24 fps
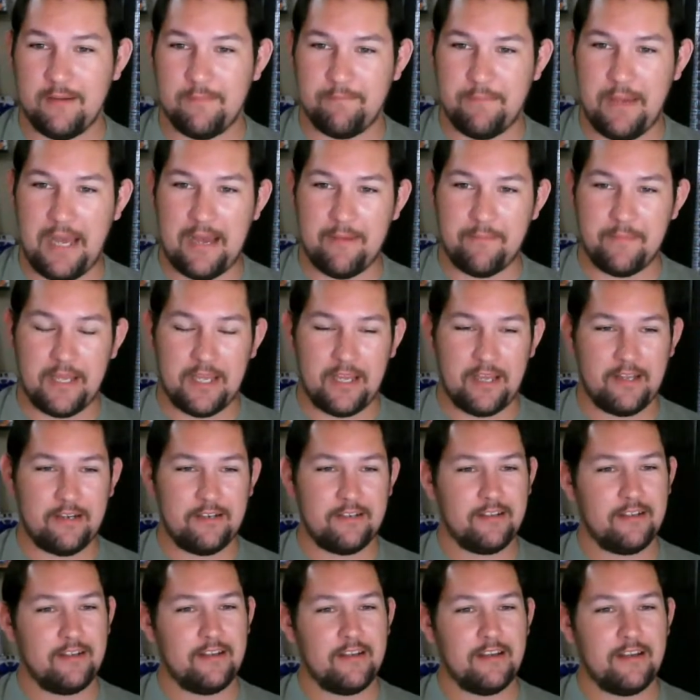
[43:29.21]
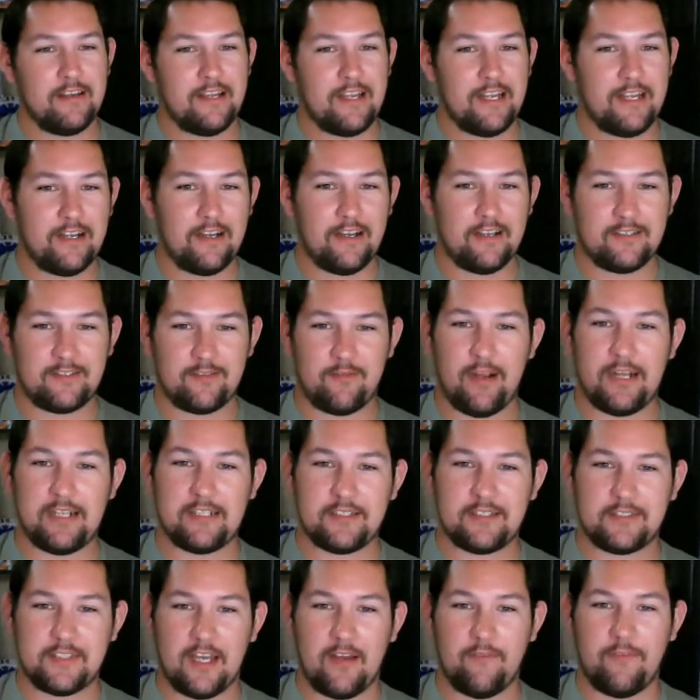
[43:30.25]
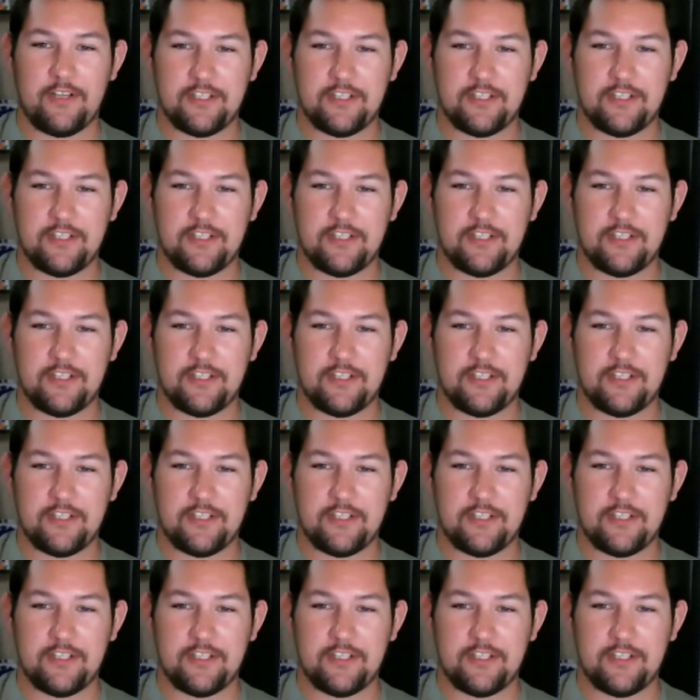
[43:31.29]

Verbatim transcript: Batman, he does great stuff.